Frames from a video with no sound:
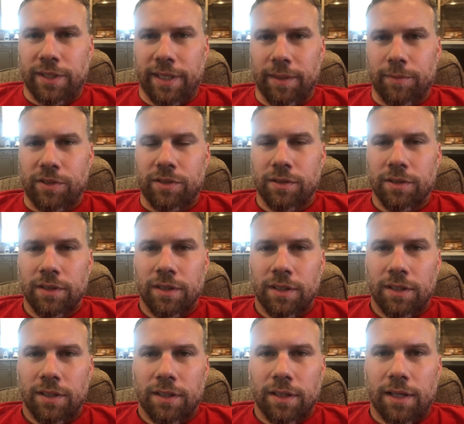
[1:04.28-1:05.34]
teams,
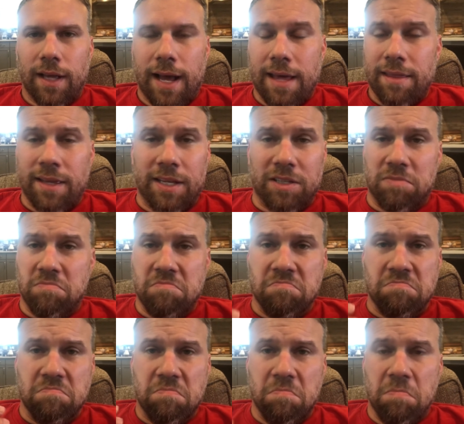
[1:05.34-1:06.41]
I think, is
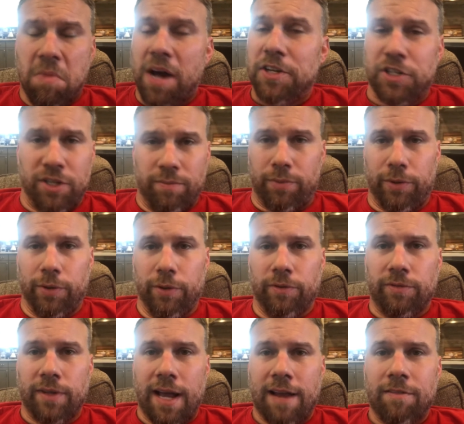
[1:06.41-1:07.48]
much
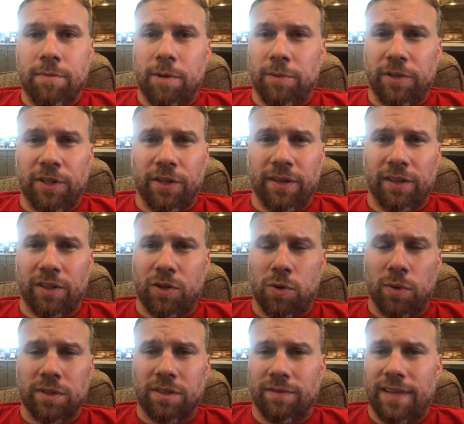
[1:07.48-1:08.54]
improved. I remember during the
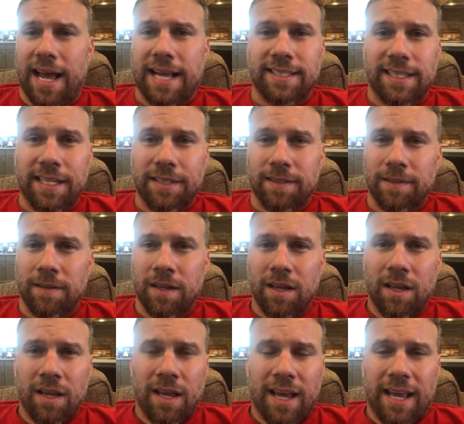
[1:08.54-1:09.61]
course of last season,
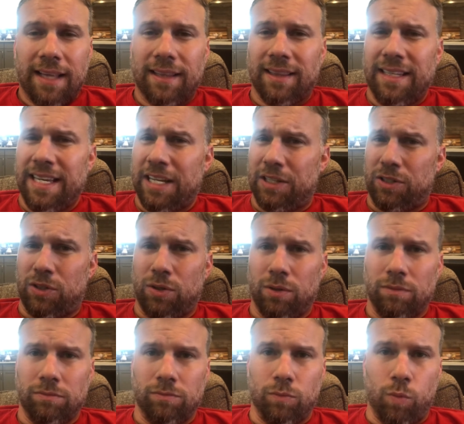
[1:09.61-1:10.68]
at least
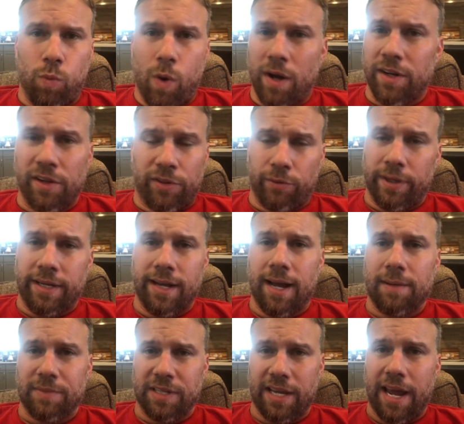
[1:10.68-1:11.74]
one to three
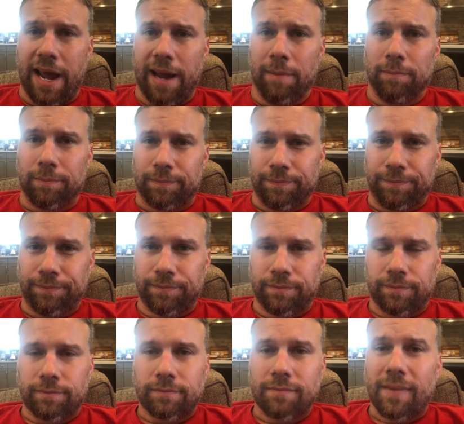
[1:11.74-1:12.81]
times a game,
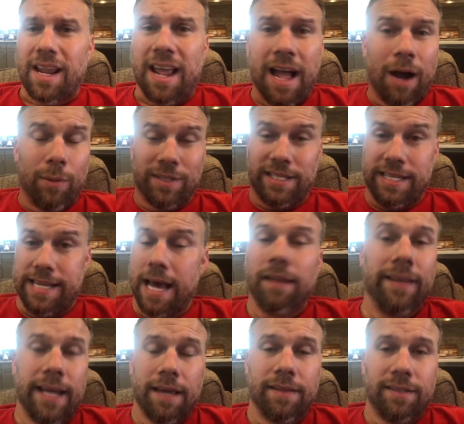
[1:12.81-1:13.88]
I was
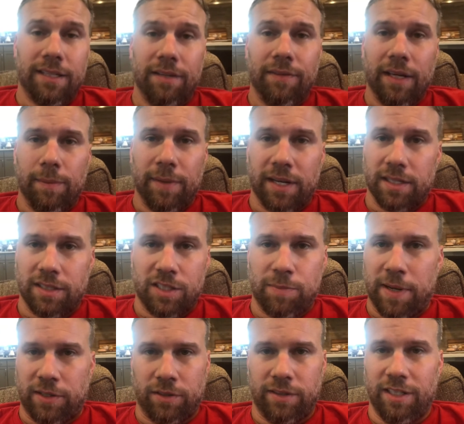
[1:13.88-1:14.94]
yelling at the TV because the
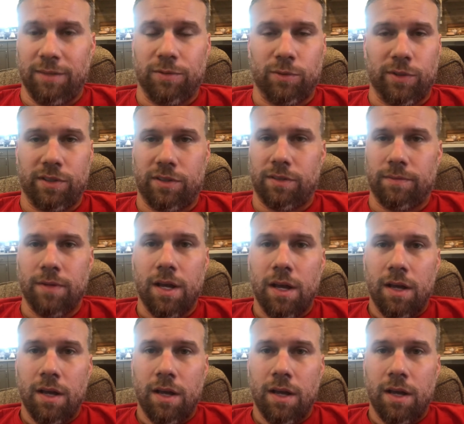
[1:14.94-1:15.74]
special teams was